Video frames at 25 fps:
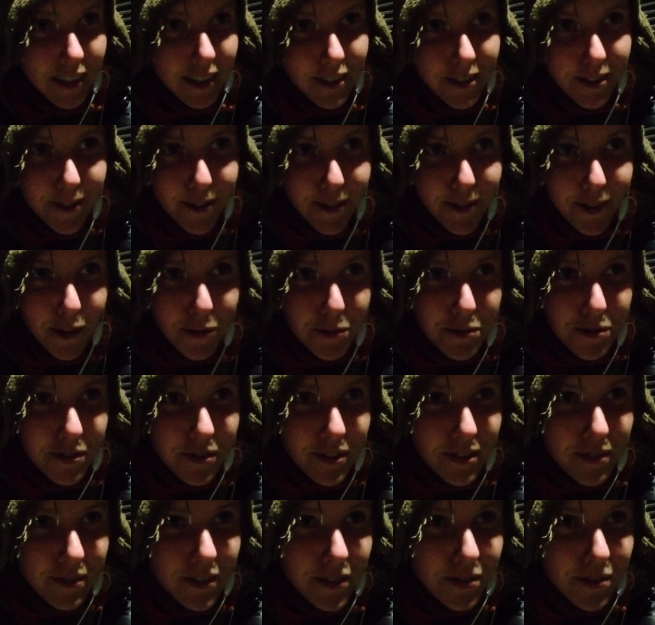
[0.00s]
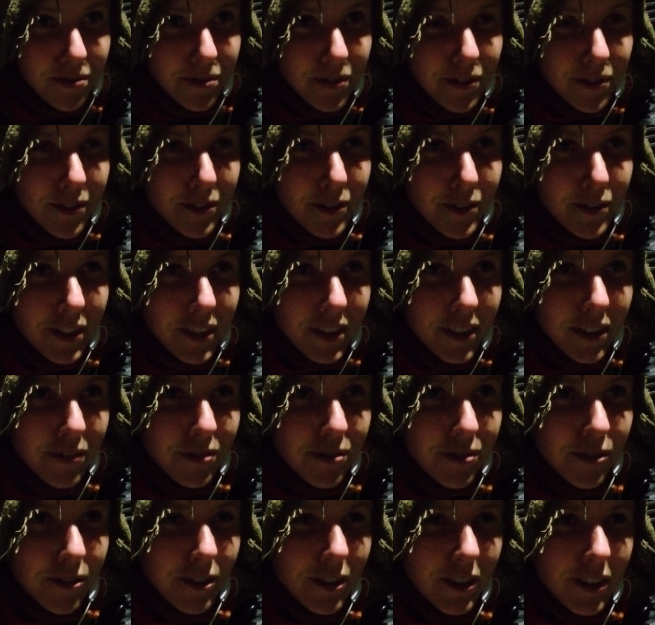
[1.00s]
just goes even further and
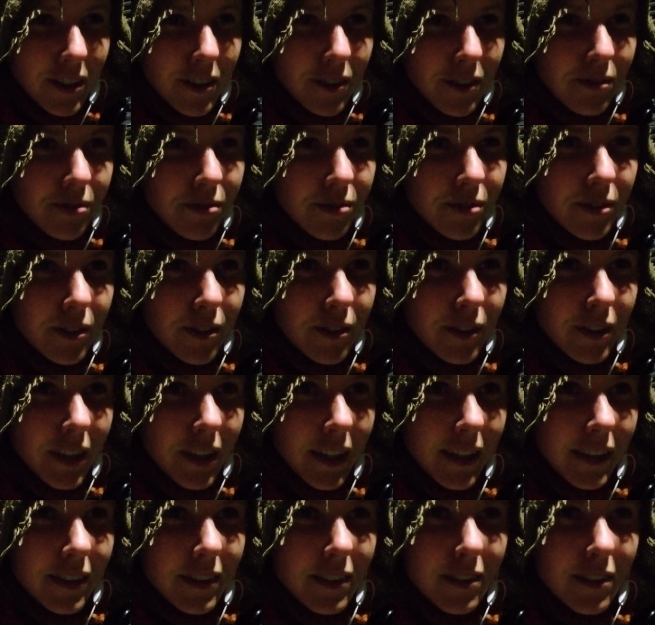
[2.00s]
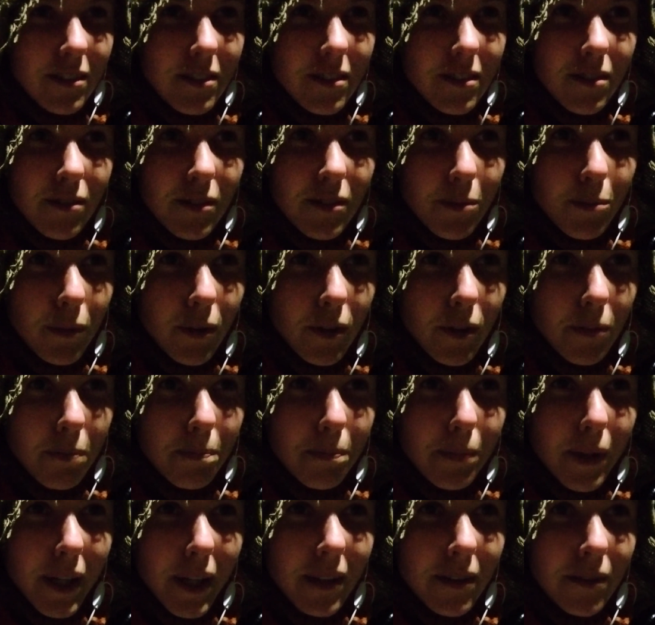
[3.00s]
further and further, and it's even more
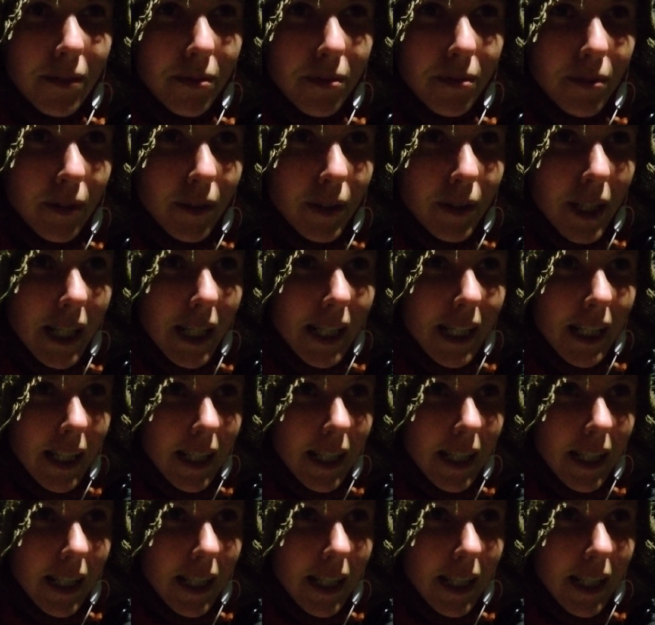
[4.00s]
painful.